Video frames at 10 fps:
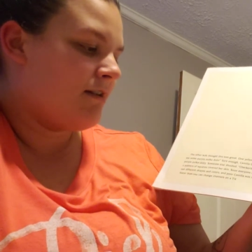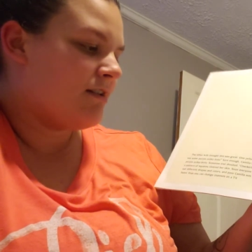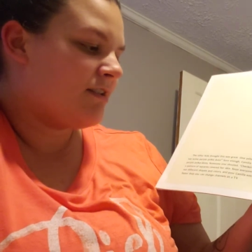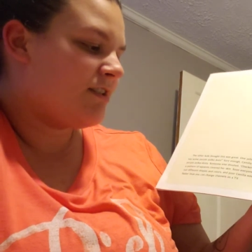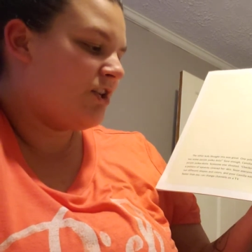
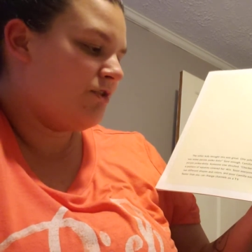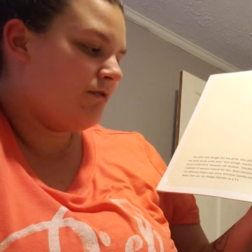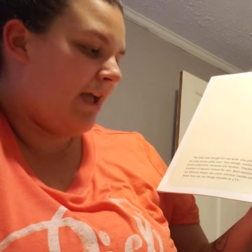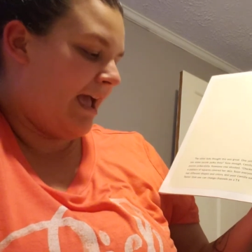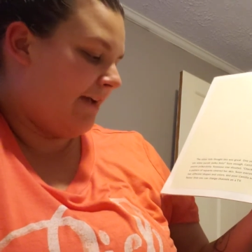
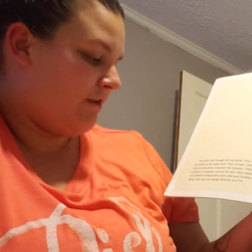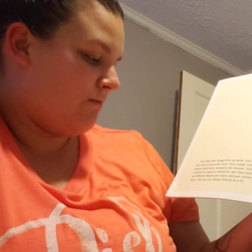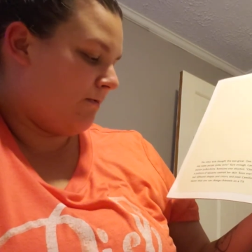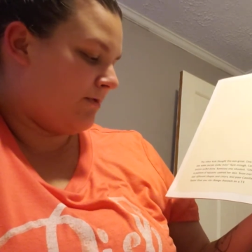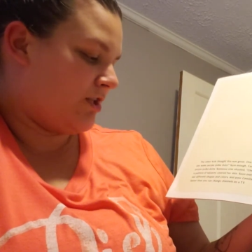Soon,
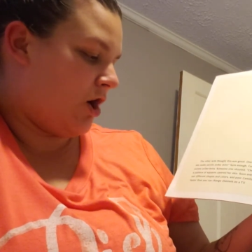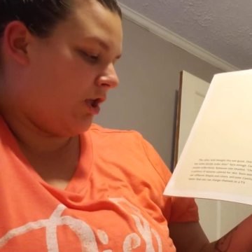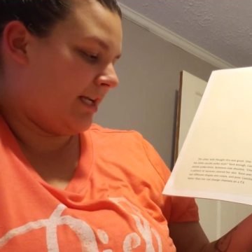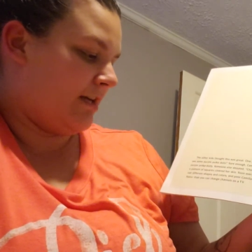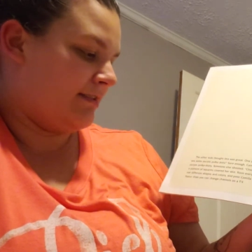everyone was
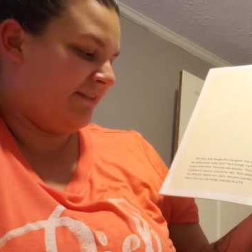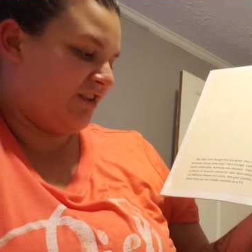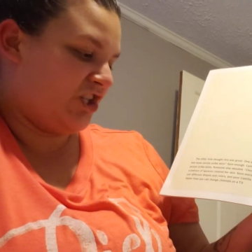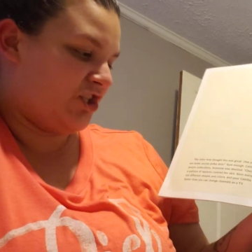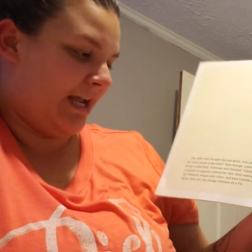calling out
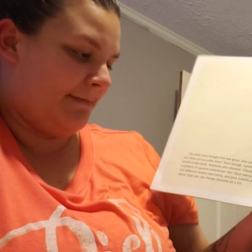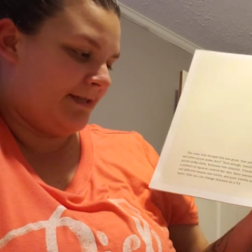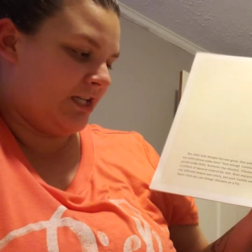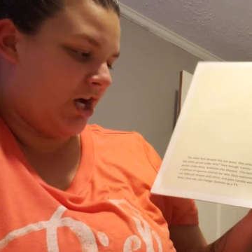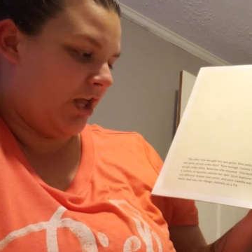different shapes
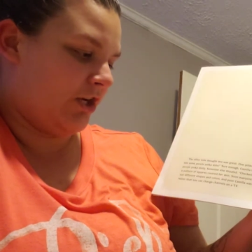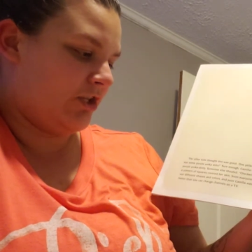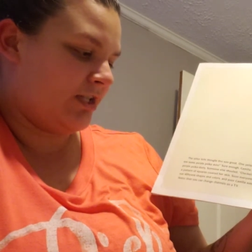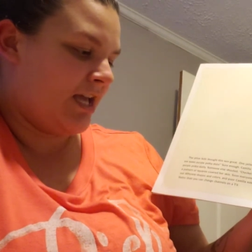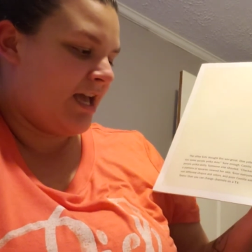and
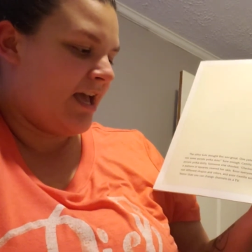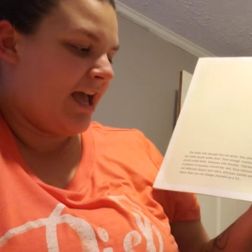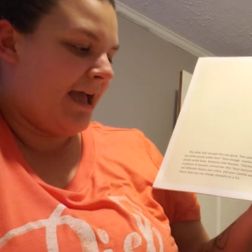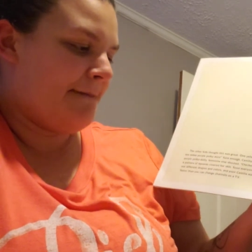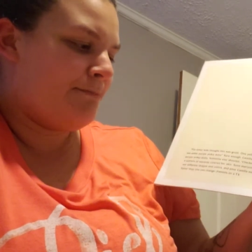colors,
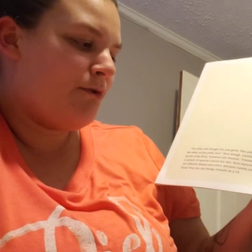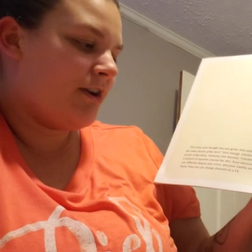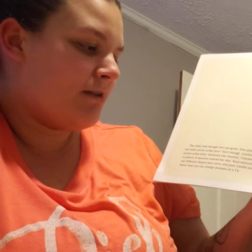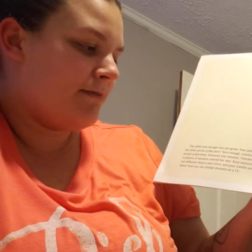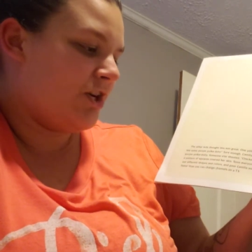and poor
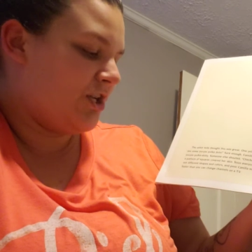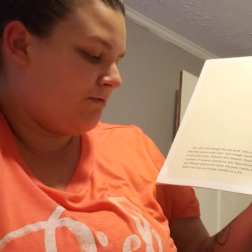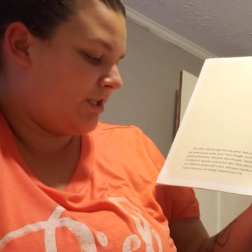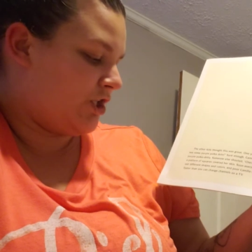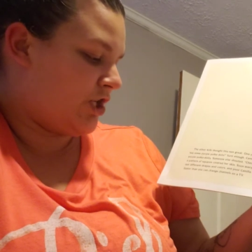Camellia
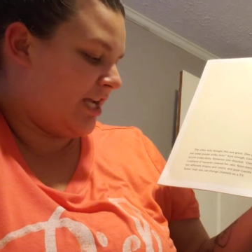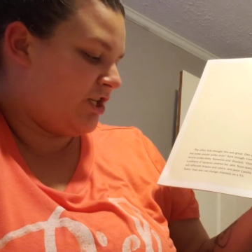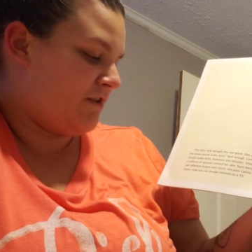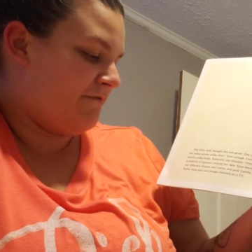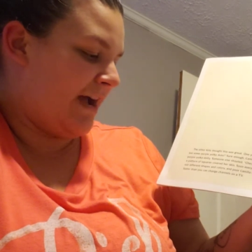was
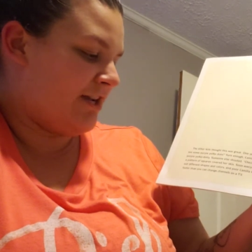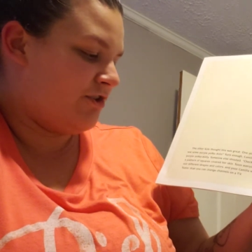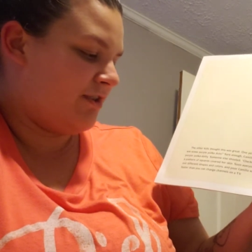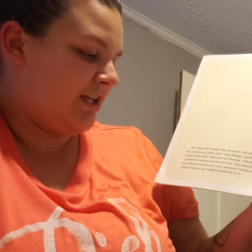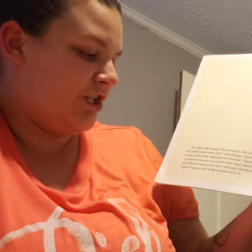changing
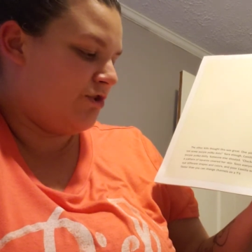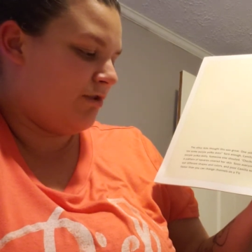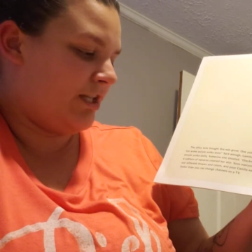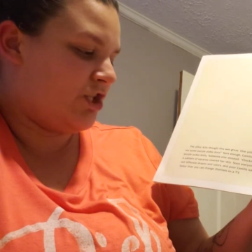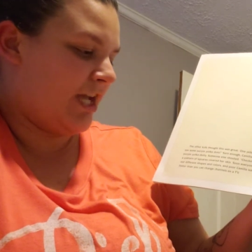faster than you
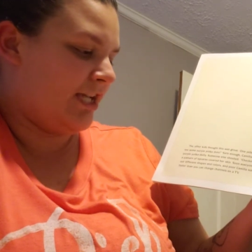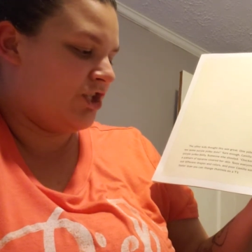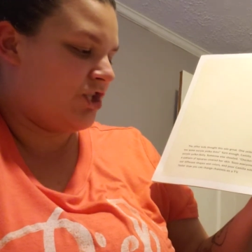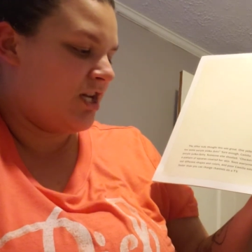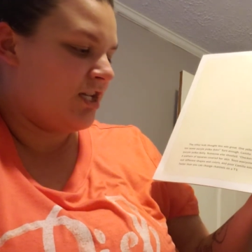can
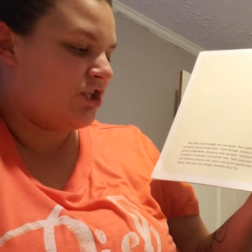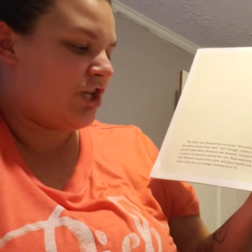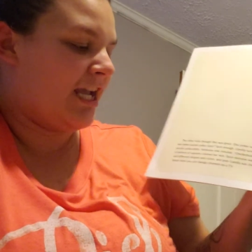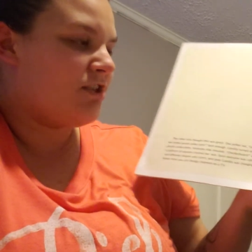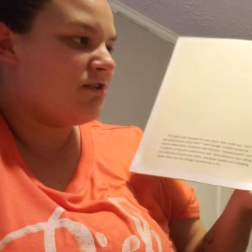change
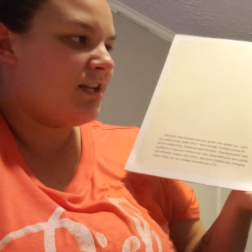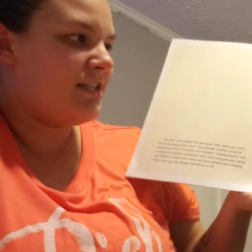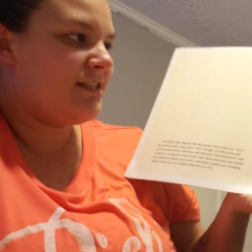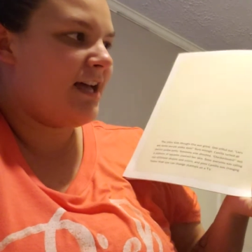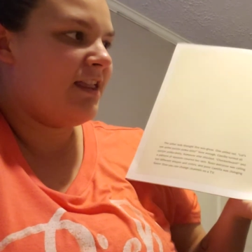channels on
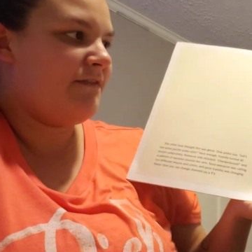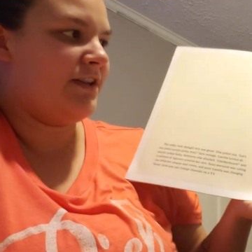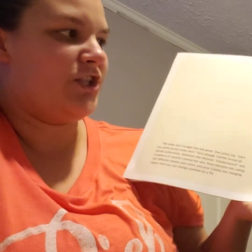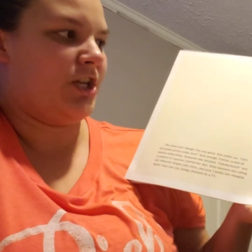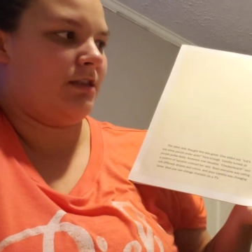the
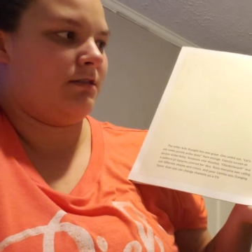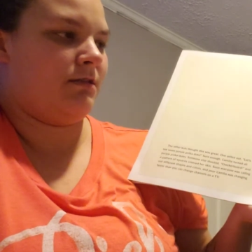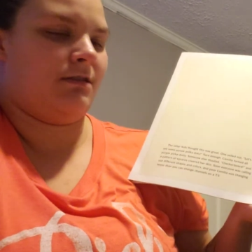television.